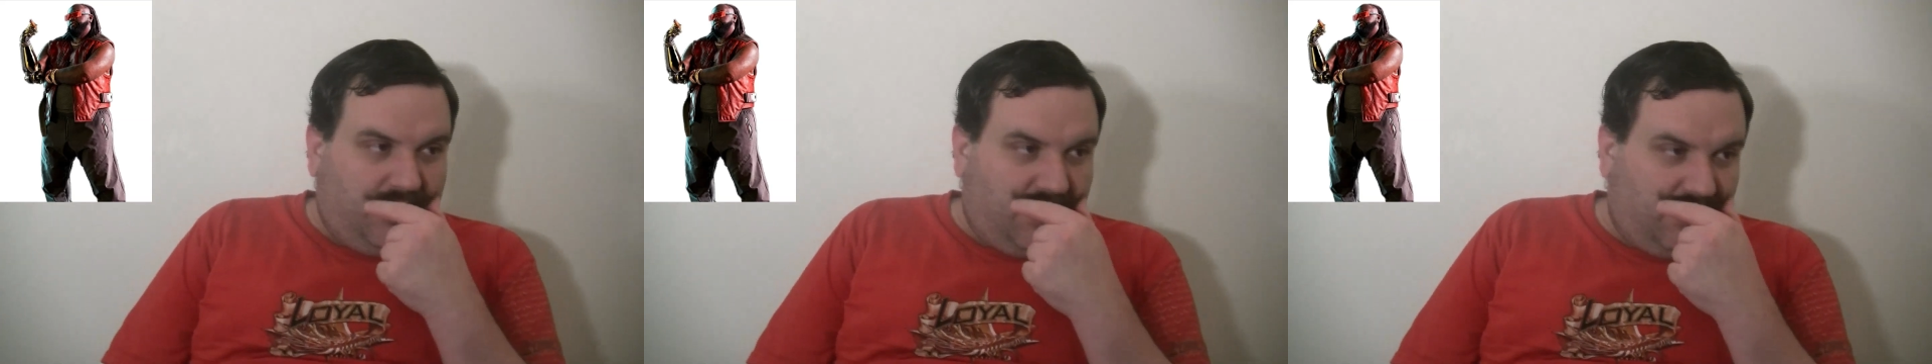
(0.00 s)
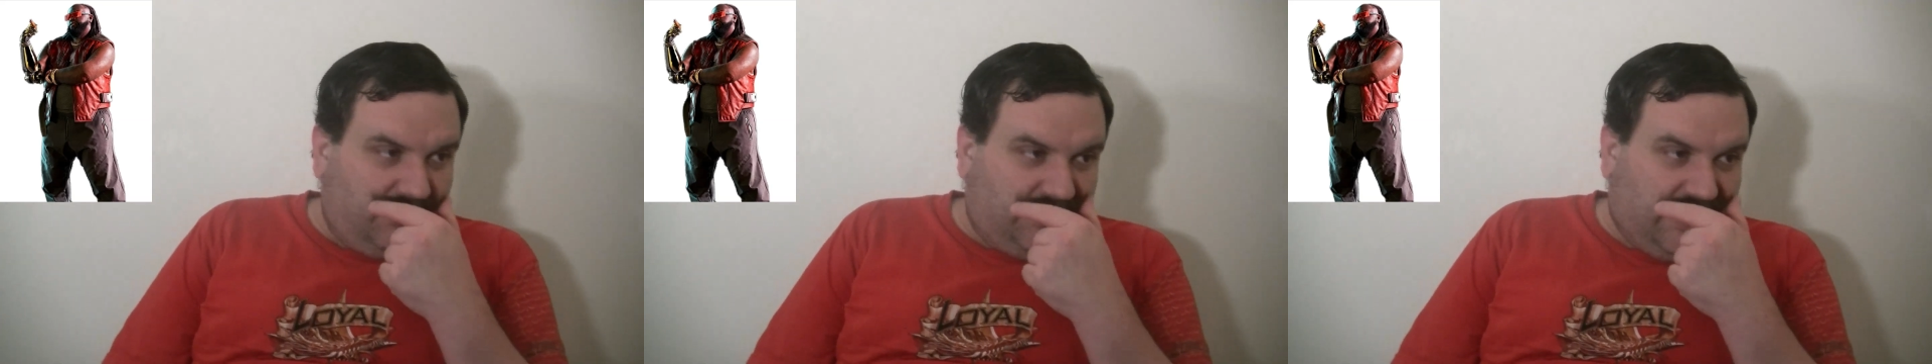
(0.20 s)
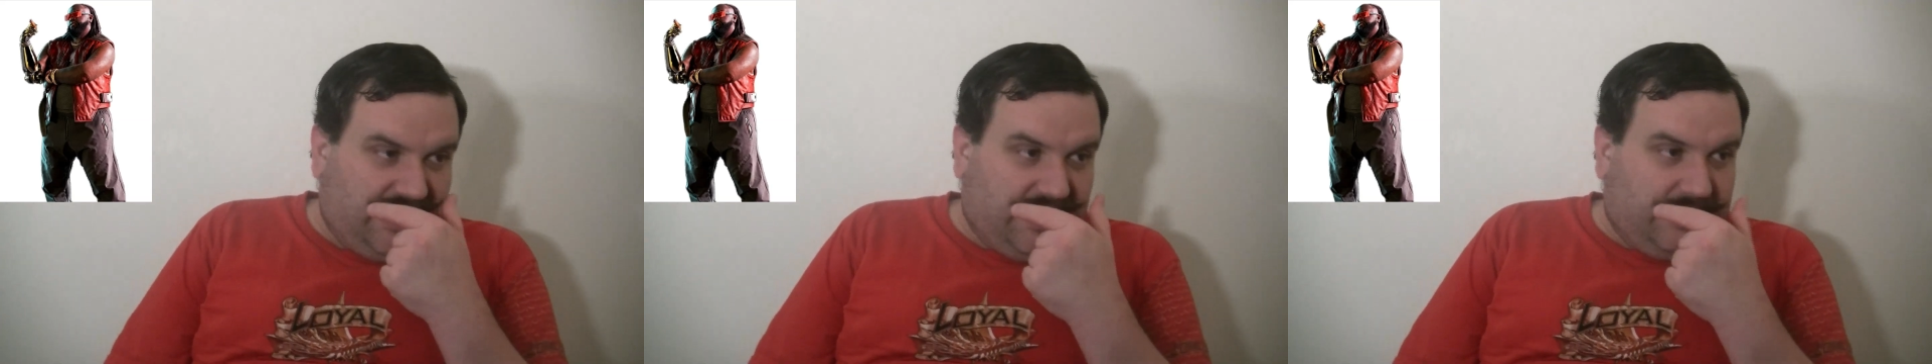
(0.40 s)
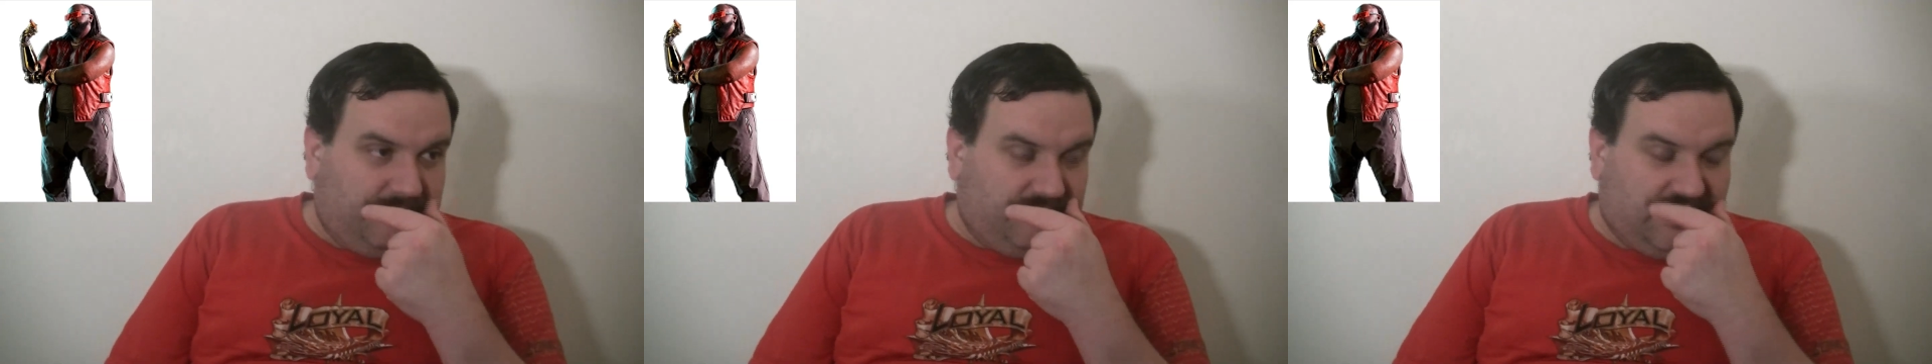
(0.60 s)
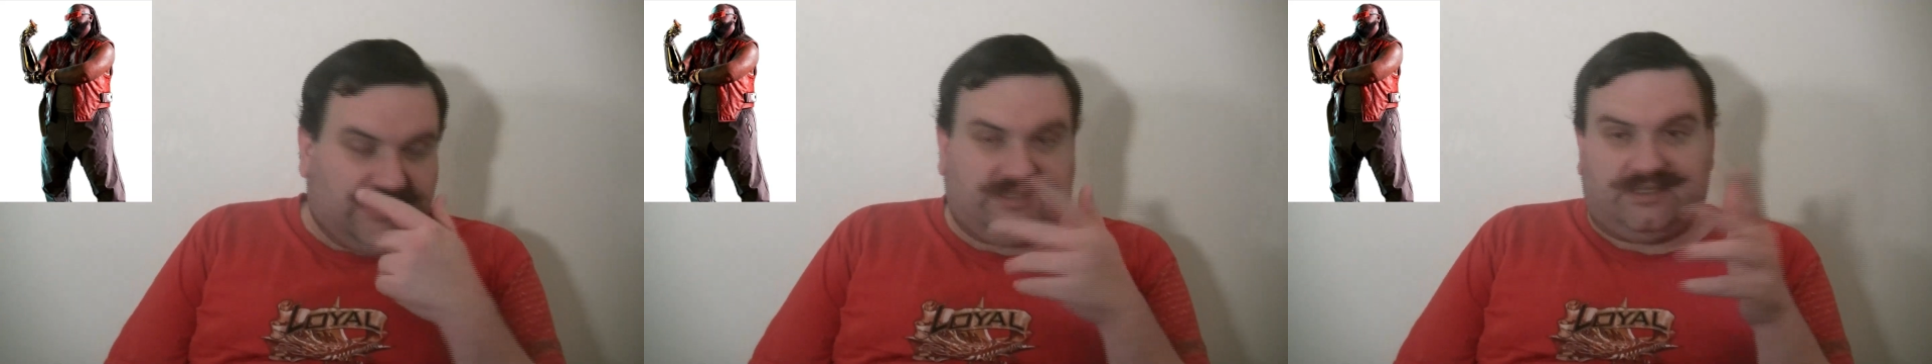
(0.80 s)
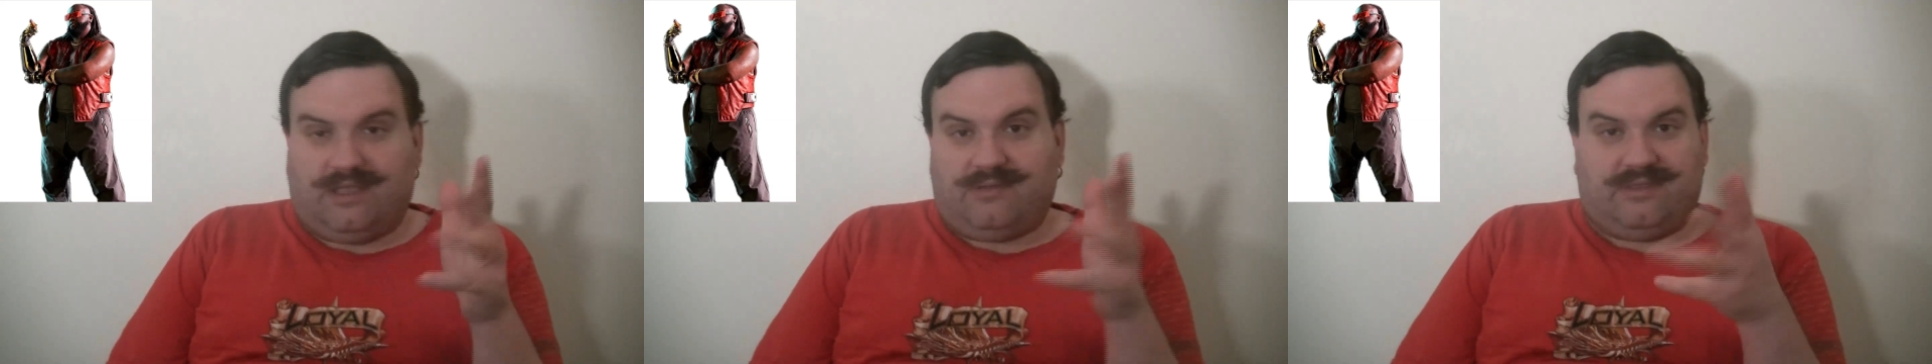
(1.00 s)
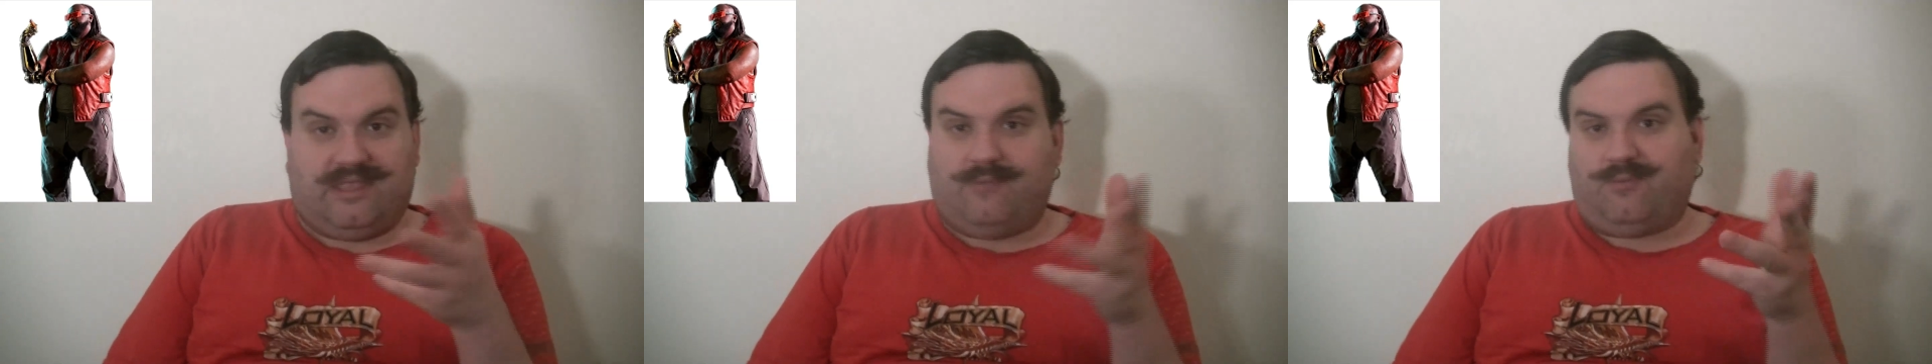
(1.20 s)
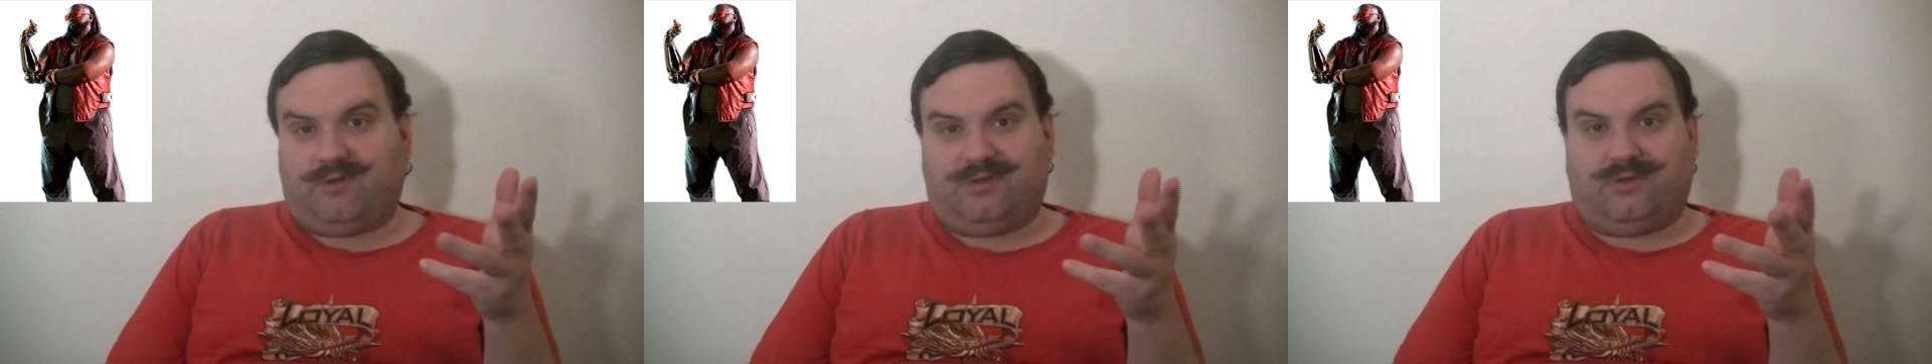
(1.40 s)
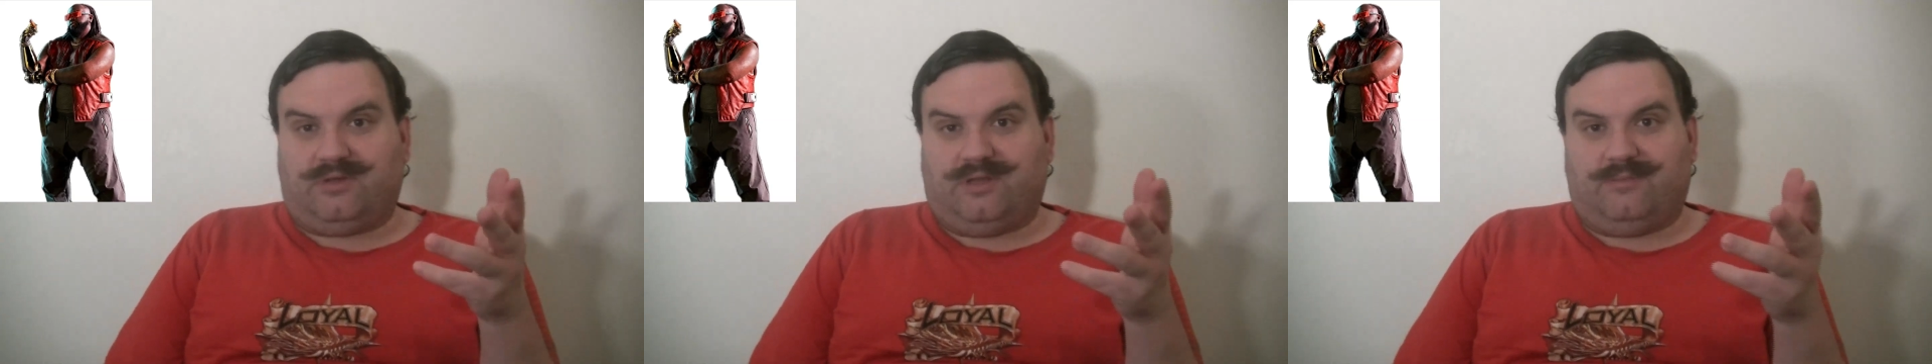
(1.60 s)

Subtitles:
okay, they weren't going